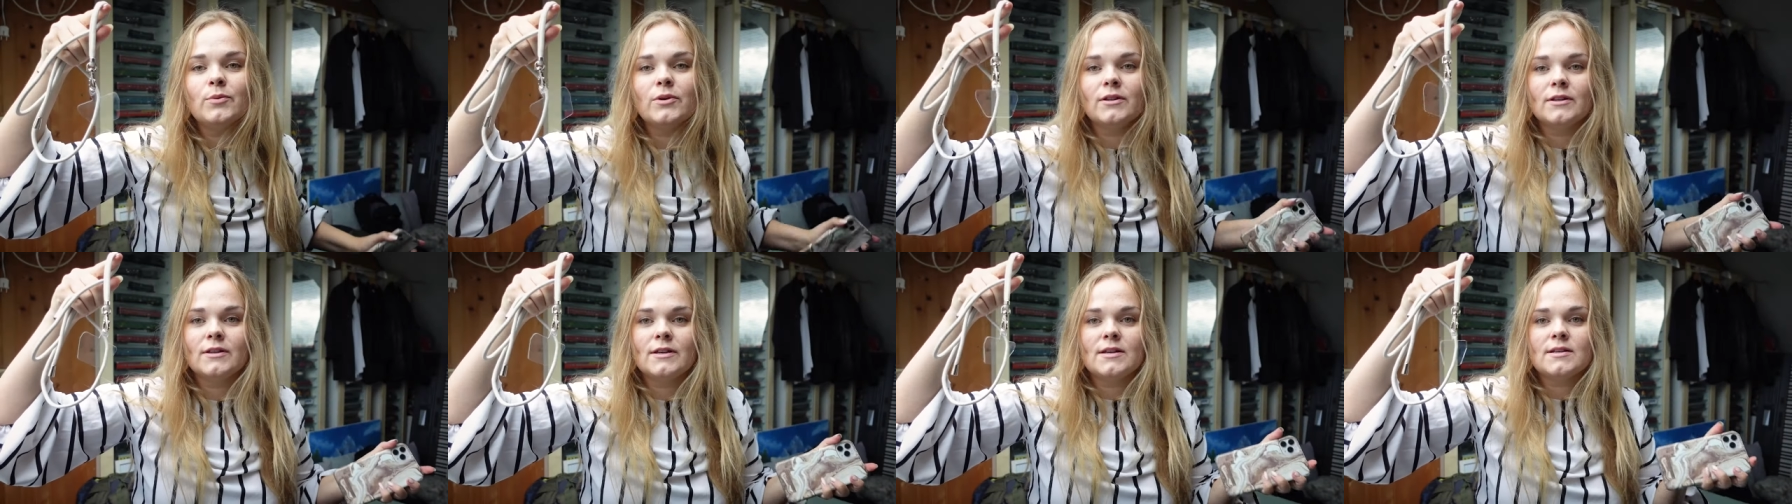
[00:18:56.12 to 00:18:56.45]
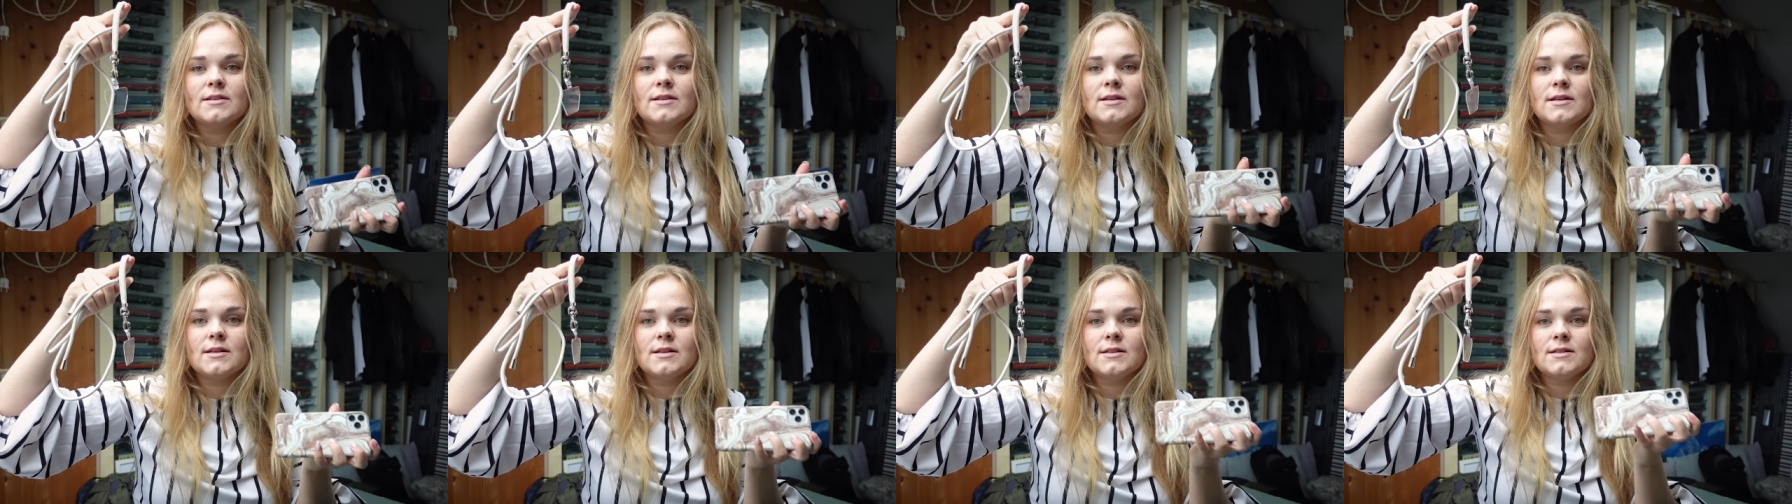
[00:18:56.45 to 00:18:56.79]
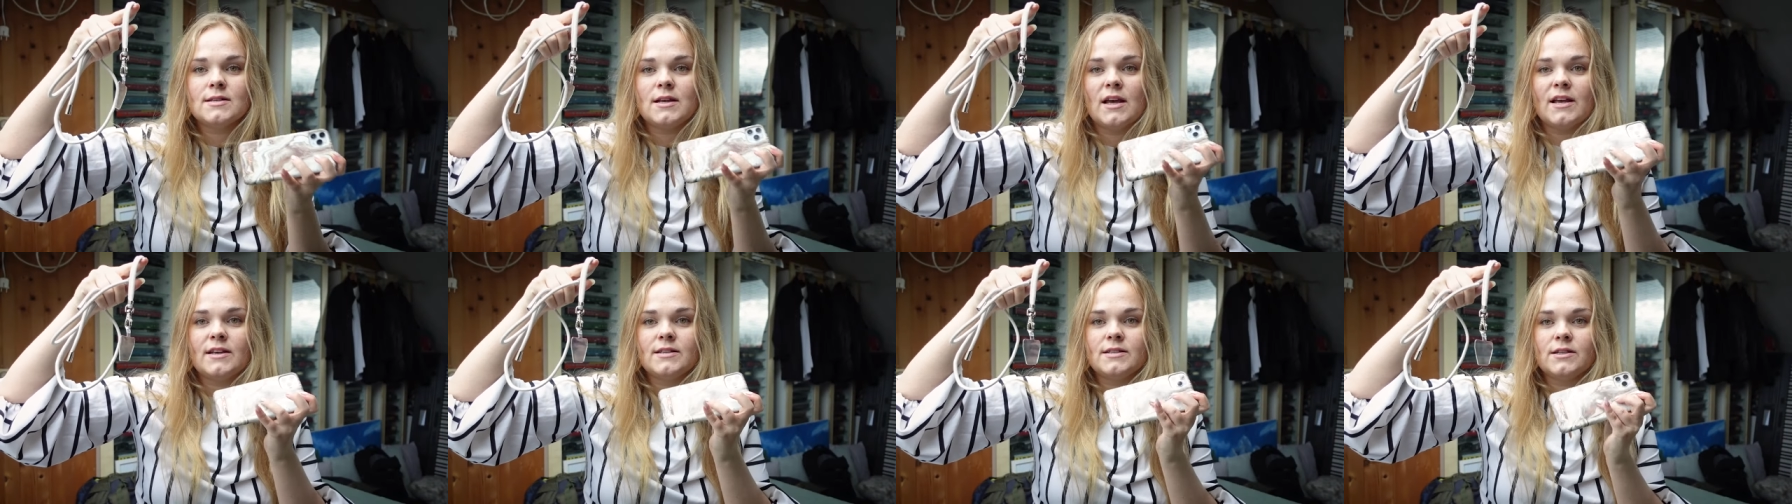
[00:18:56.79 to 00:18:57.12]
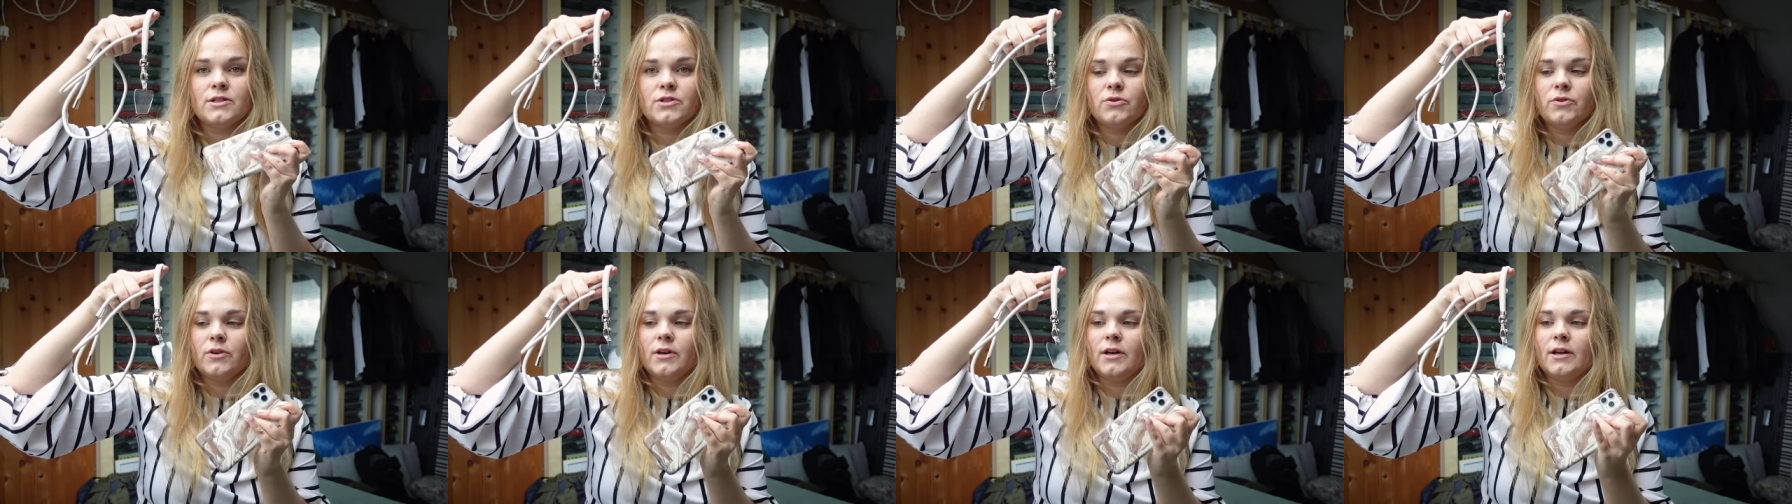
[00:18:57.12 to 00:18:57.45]
what this is is
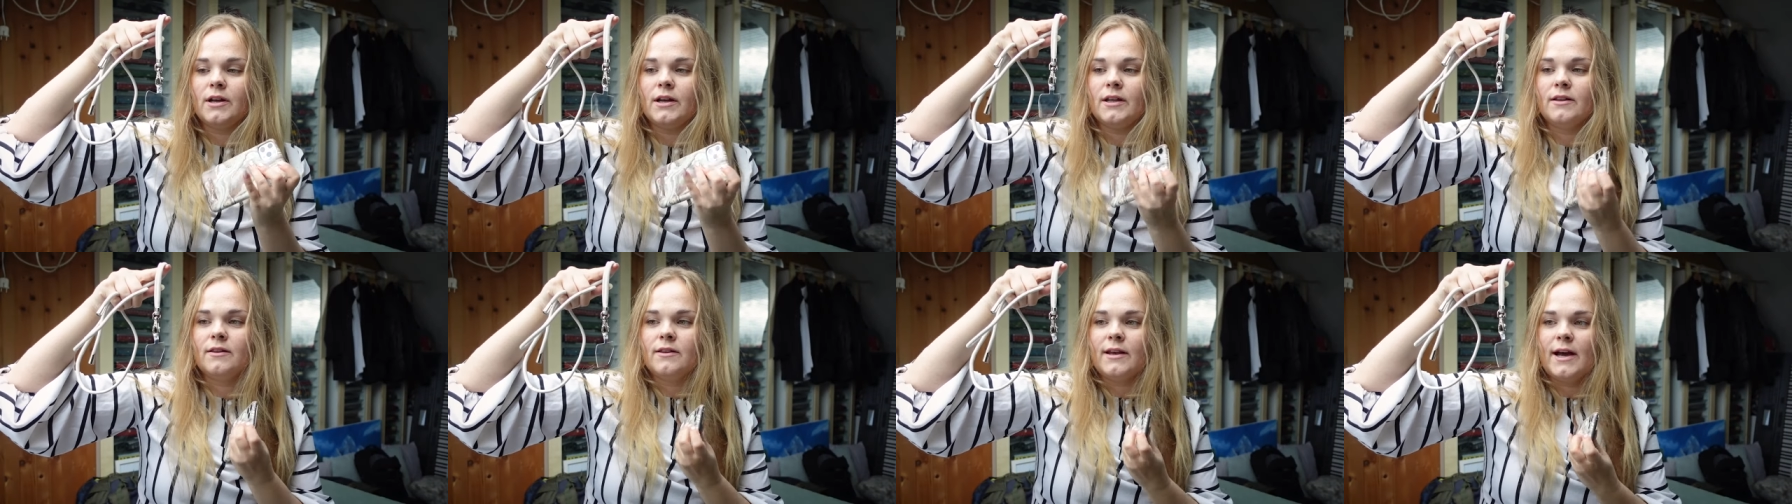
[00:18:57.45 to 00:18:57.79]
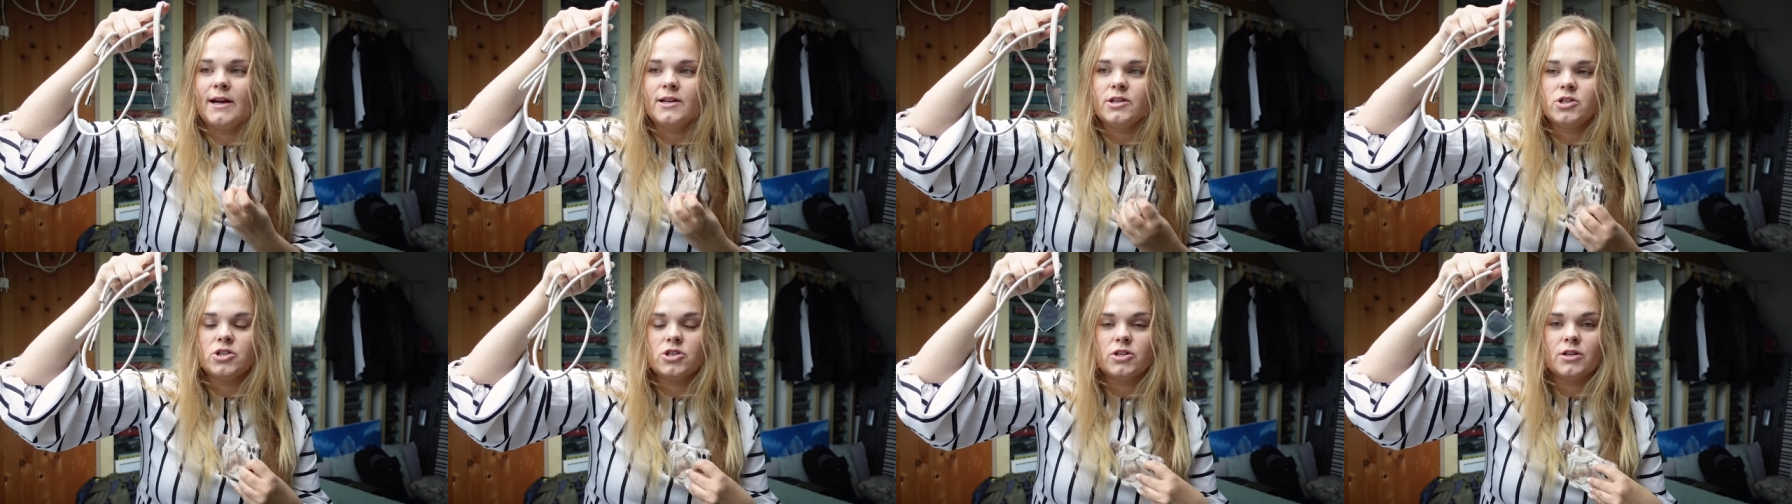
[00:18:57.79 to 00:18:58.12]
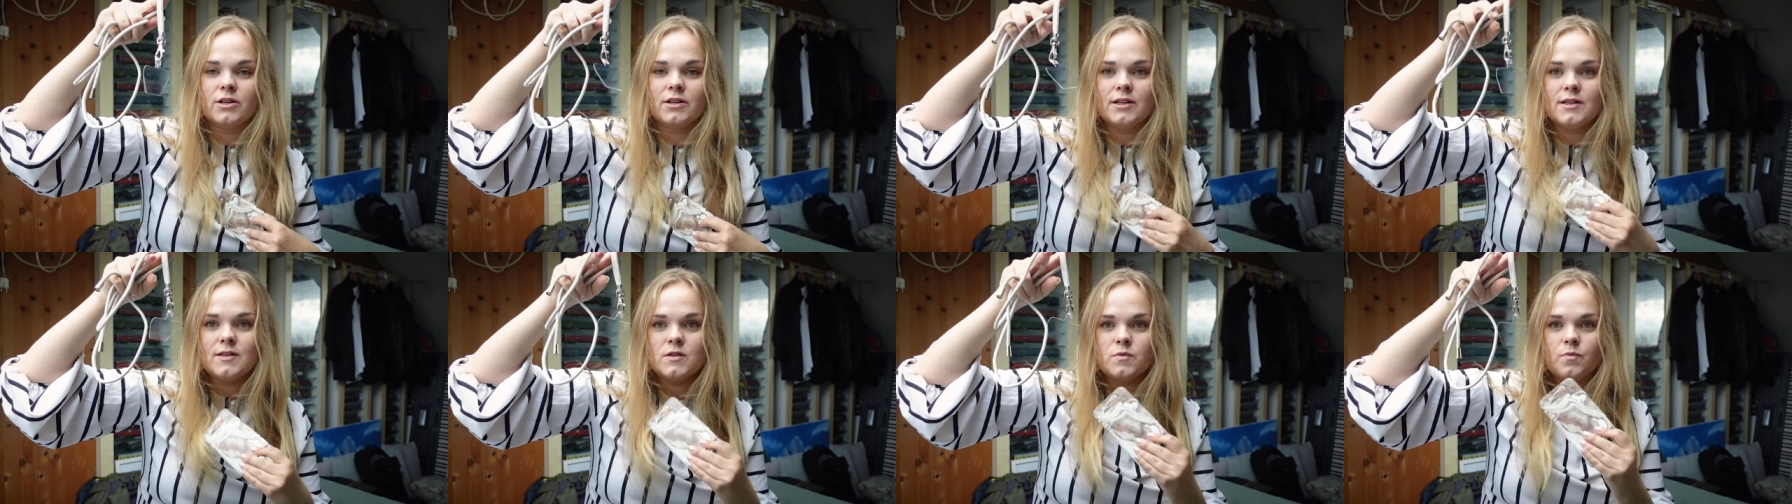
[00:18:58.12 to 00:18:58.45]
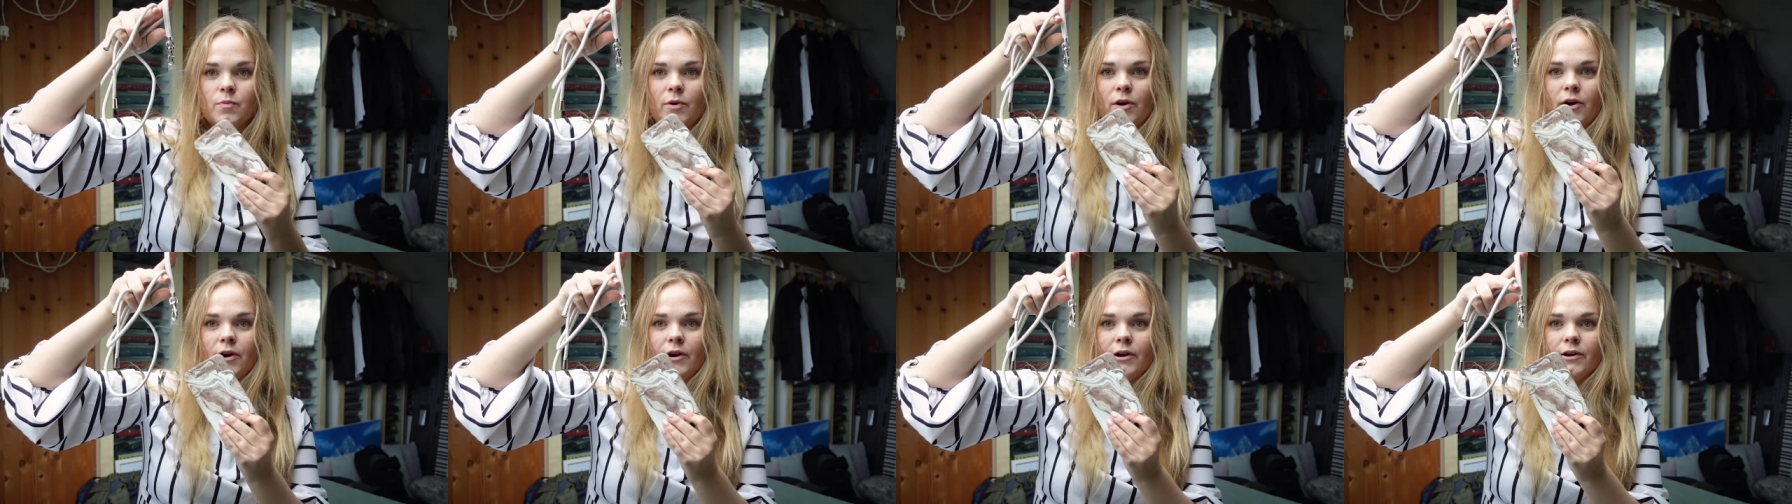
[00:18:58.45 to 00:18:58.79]
that you can attach this
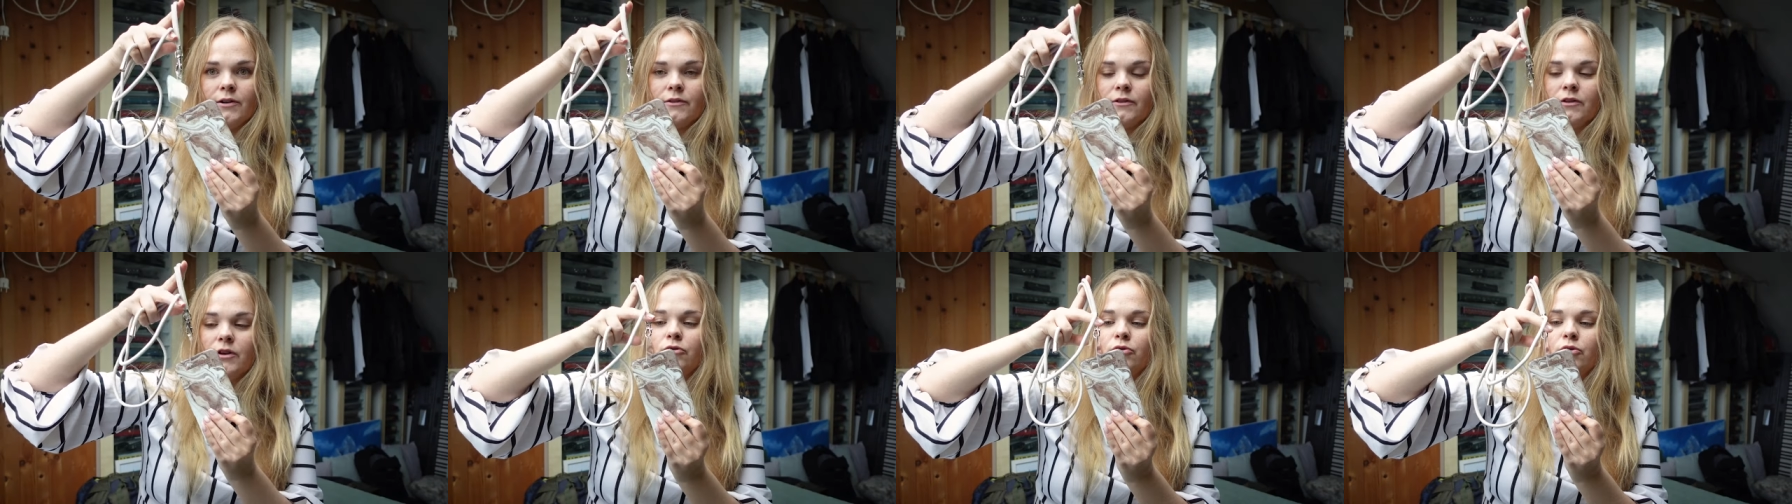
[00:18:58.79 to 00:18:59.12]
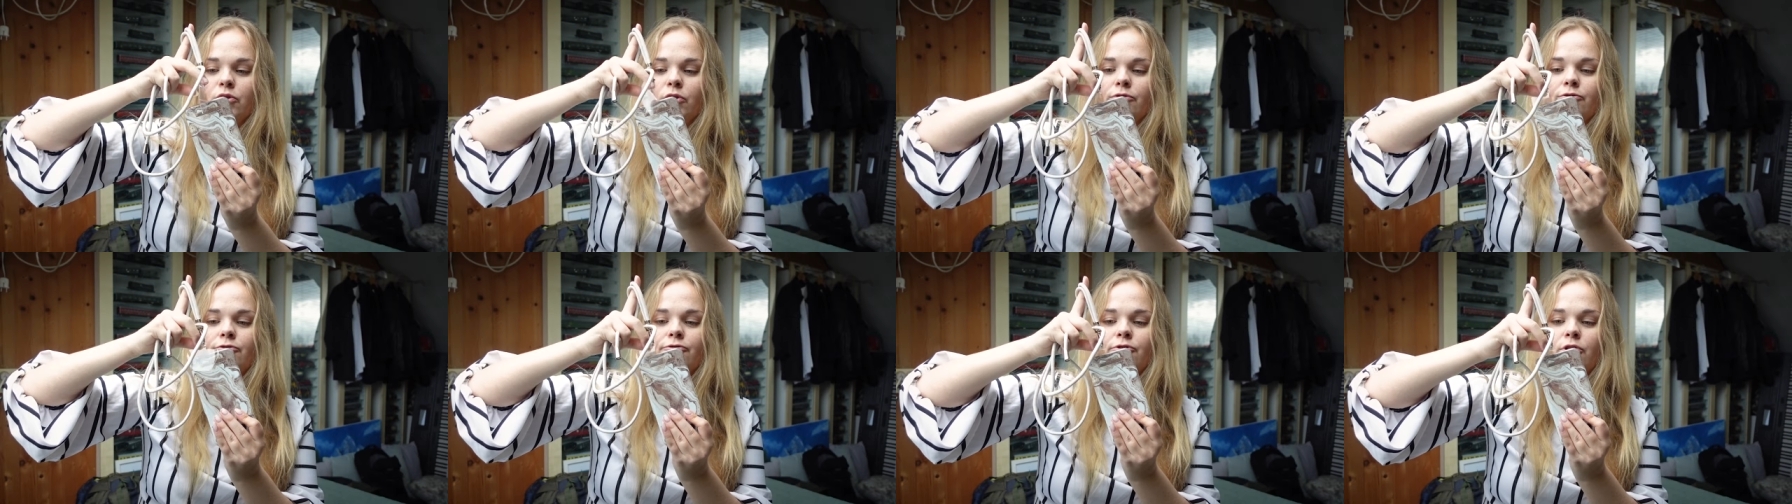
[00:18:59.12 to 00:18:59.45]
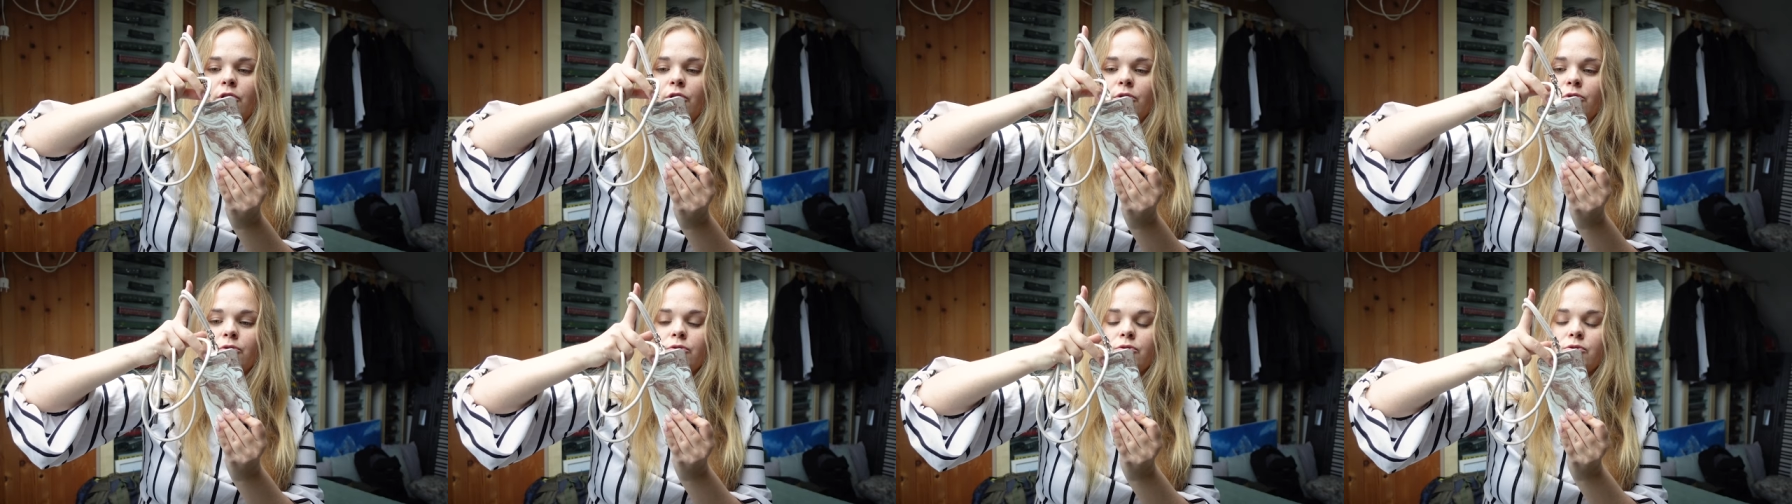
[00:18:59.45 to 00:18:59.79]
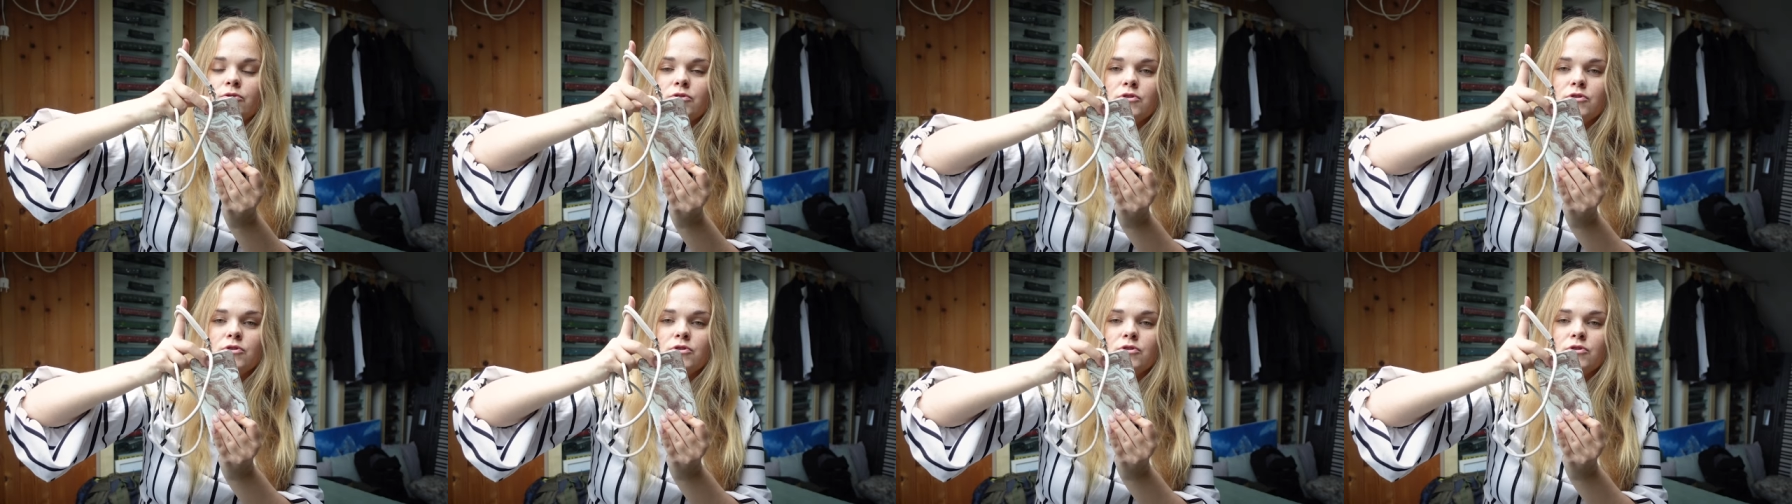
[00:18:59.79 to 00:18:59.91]
part to your phone,